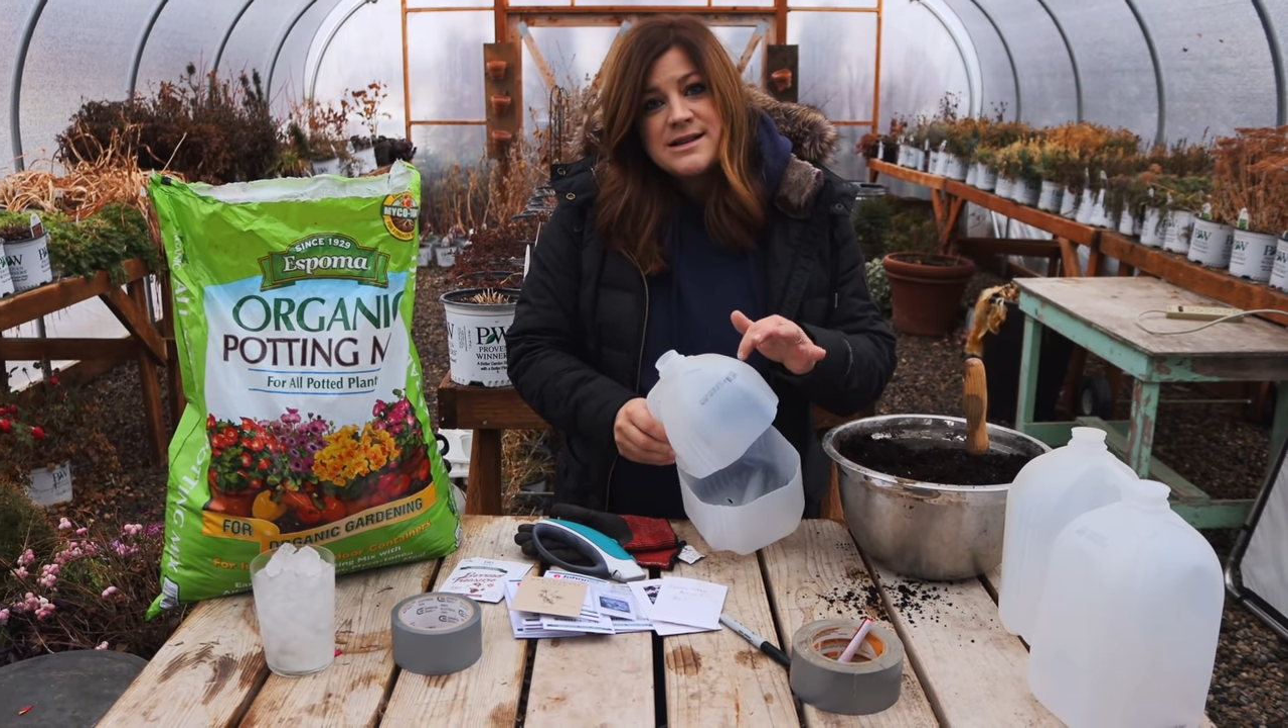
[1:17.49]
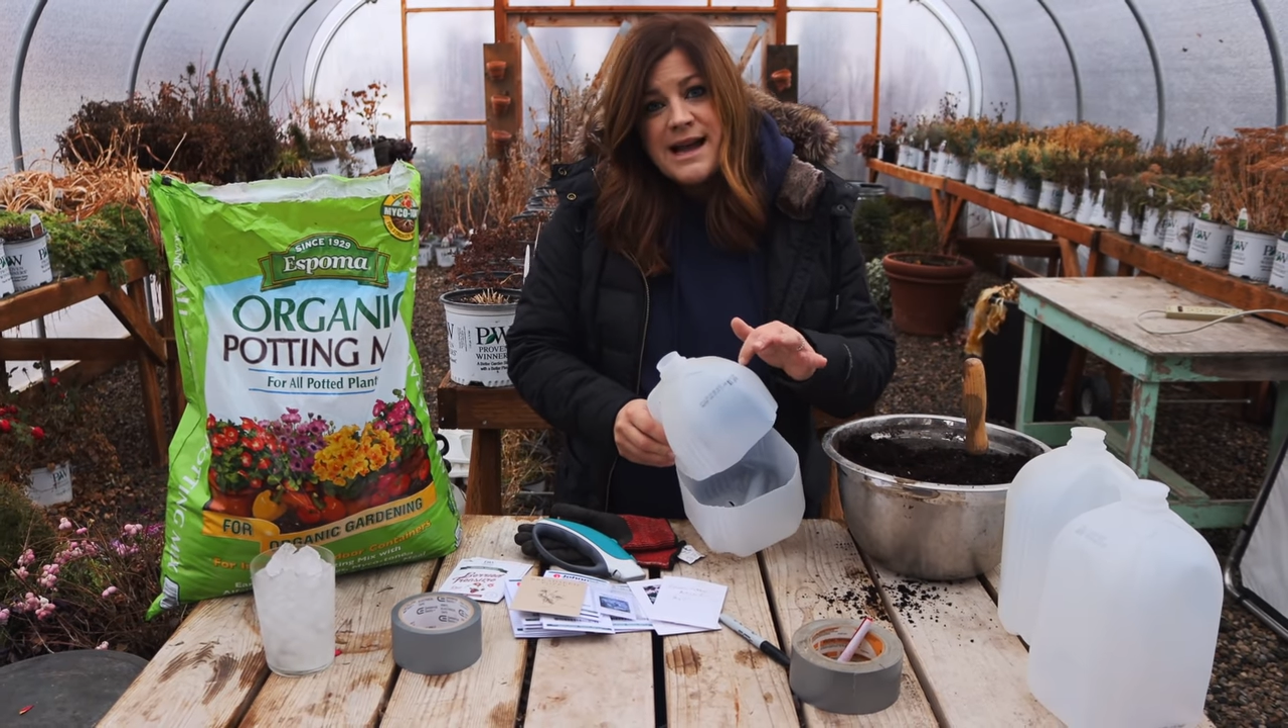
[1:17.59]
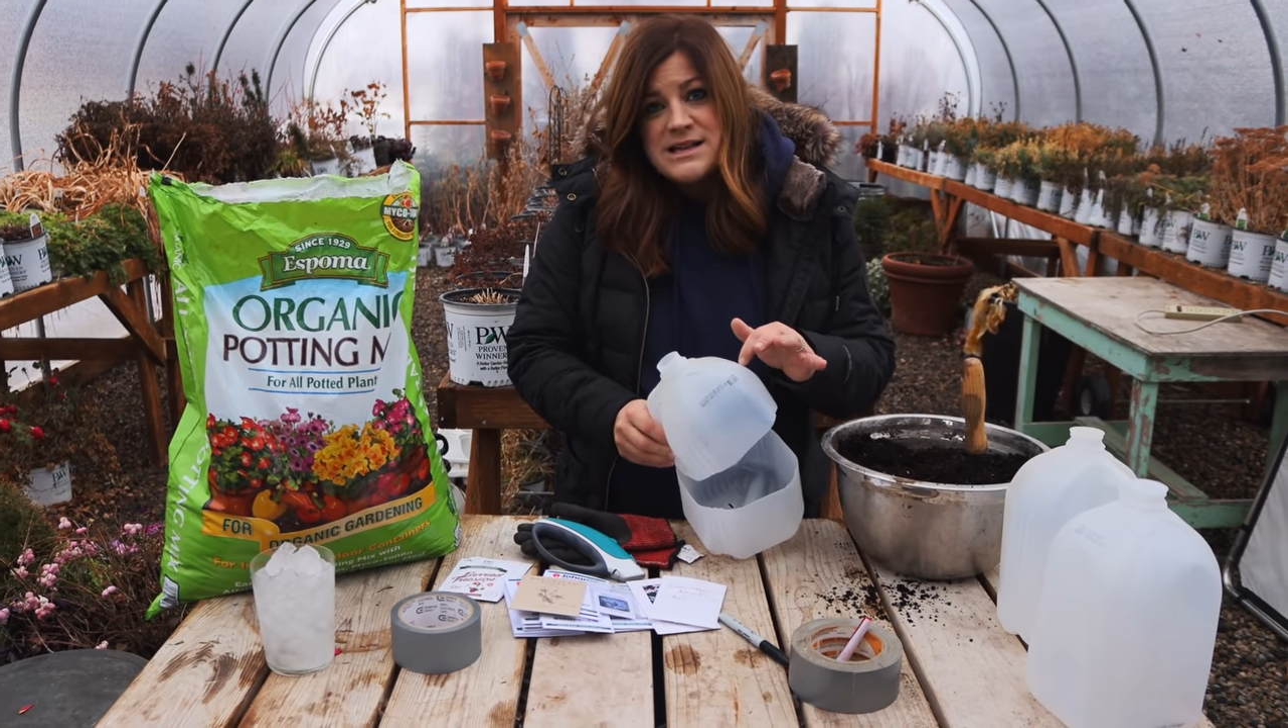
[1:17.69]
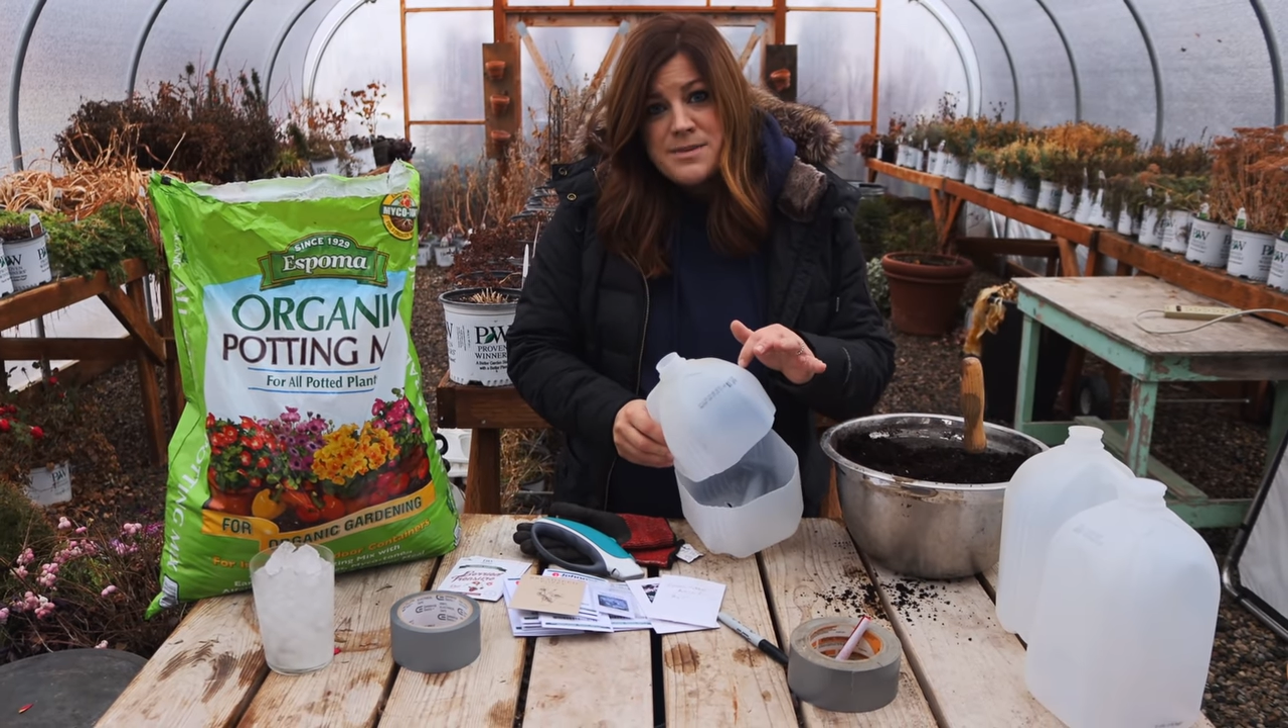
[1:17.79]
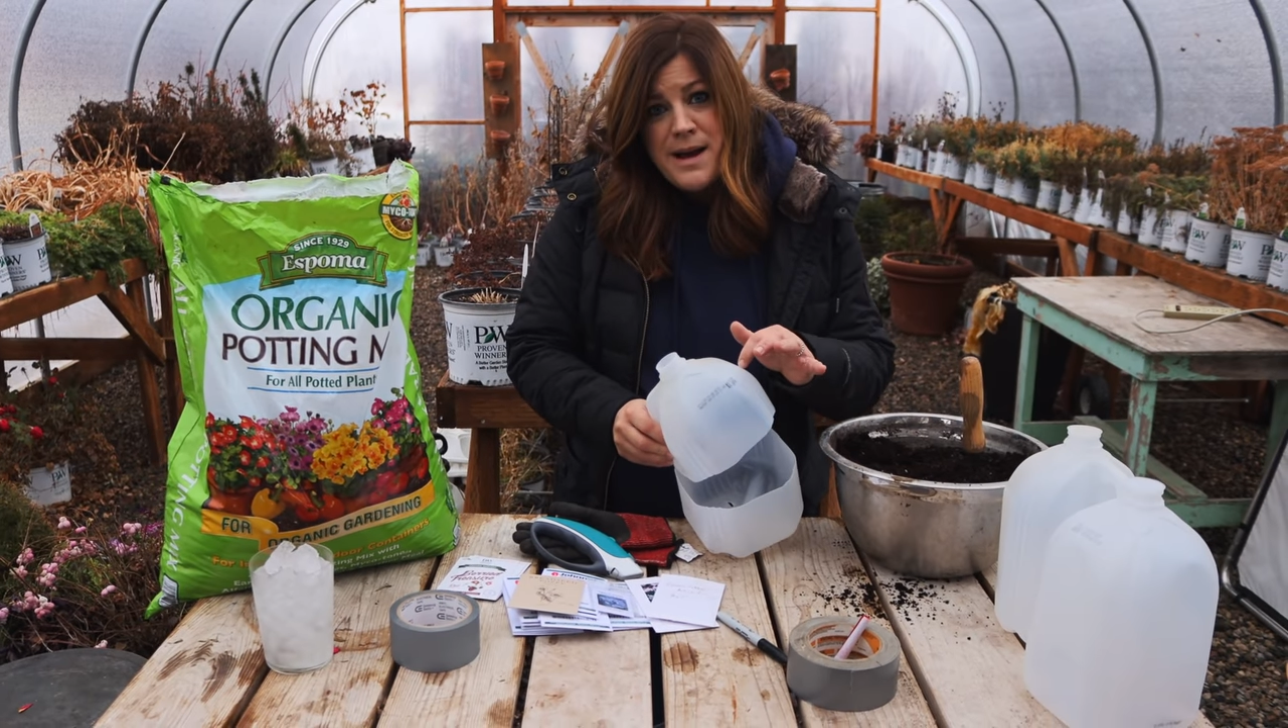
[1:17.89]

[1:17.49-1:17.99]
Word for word: light to